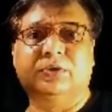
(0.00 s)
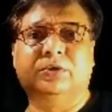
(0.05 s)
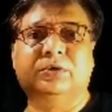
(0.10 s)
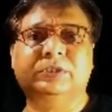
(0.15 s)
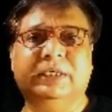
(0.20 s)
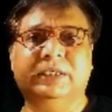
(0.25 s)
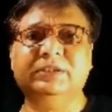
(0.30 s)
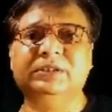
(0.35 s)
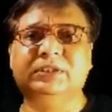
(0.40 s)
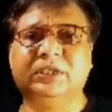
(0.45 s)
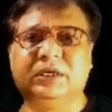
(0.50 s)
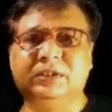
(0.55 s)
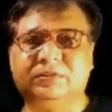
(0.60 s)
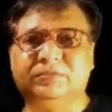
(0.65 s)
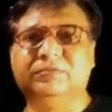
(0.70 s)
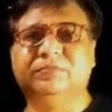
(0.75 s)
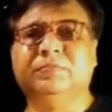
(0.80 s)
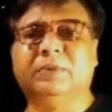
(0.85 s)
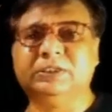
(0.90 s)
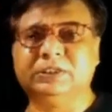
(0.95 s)
The insert
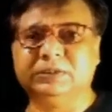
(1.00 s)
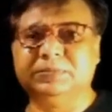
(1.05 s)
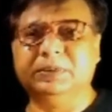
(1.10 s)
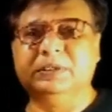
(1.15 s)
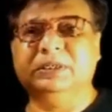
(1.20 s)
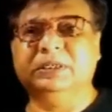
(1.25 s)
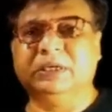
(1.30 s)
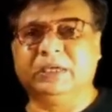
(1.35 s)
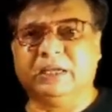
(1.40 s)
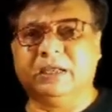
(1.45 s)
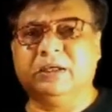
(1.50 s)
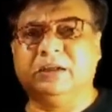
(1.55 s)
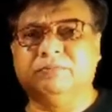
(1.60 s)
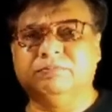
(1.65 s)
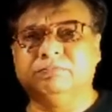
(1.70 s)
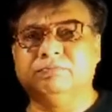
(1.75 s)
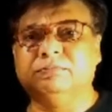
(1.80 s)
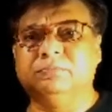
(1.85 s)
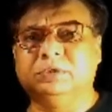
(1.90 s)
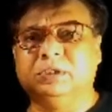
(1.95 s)
must be
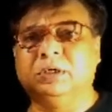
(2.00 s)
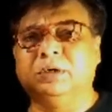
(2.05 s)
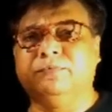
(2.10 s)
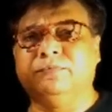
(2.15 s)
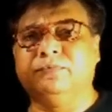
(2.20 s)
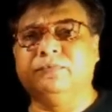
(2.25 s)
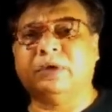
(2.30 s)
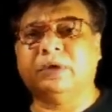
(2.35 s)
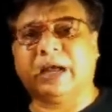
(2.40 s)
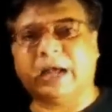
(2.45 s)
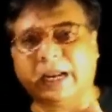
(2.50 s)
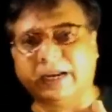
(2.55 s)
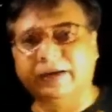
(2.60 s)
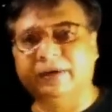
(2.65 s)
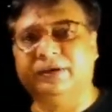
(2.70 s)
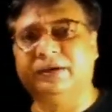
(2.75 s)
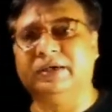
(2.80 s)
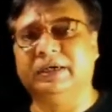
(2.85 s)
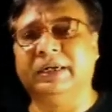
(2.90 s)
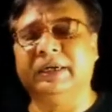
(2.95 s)

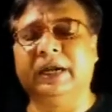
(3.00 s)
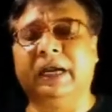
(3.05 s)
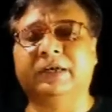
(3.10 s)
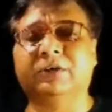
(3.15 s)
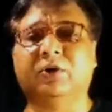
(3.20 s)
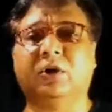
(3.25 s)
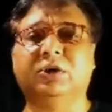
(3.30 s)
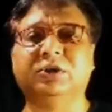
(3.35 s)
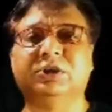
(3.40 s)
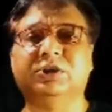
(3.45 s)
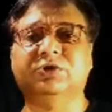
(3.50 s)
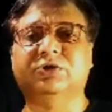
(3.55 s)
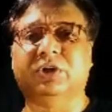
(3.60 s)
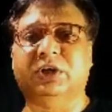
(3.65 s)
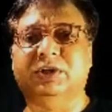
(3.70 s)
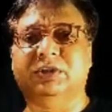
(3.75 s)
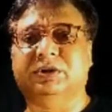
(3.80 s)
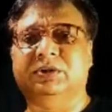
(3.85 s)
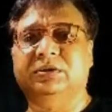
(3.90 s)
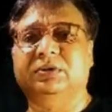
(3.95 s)
higher at
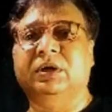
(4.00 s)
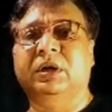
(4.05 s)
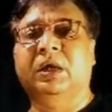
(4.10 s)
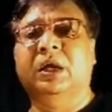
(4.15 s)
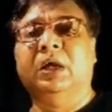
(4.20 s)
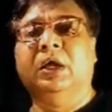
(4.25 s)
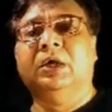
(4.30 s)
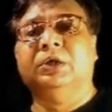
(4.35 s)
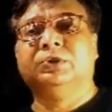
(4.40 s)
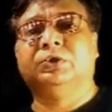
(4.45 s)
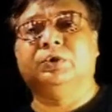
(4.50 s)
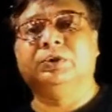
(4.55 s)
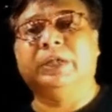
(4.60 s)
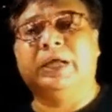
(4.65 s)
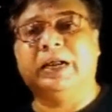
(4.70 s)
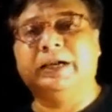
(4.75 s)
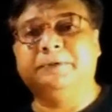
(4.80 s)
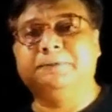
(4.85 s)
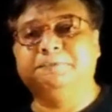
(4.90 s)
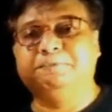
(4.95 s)
concentration, so
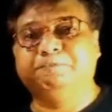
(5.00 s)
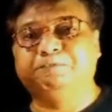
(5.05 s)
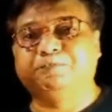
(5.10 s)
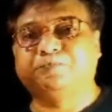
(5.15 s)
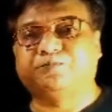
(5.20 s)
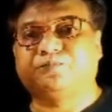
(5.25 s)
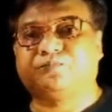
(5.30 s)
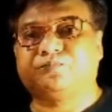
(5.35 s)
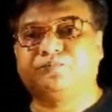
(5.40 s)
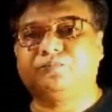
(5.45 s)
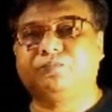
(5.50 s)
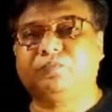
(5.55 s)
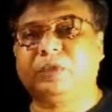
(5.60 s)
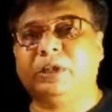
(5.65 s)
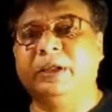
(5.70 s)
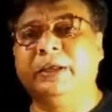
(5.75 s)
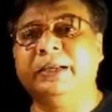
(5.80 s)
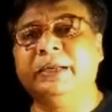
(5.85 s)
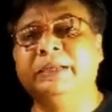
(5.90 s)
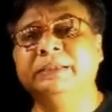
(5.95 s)
that
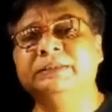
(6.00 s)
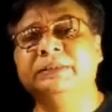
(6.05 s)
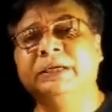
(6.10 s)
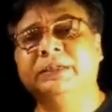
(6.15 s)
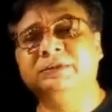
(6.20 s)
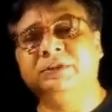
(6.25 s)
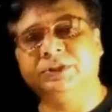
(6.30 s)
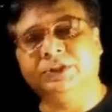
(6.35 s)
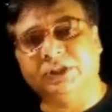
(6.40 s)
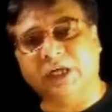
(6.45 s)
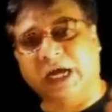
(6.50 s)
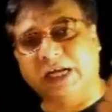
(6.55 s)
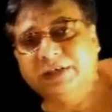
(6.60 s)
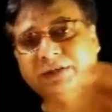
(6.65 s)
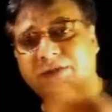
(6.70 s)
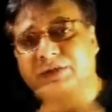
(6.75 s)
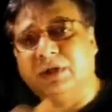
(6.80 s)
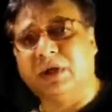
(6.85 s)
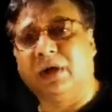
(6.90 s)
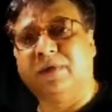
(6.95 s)
the chance
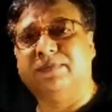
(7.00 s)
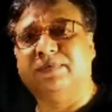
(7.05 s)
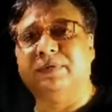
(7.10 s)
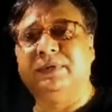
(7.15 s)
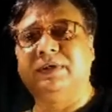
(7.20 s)
of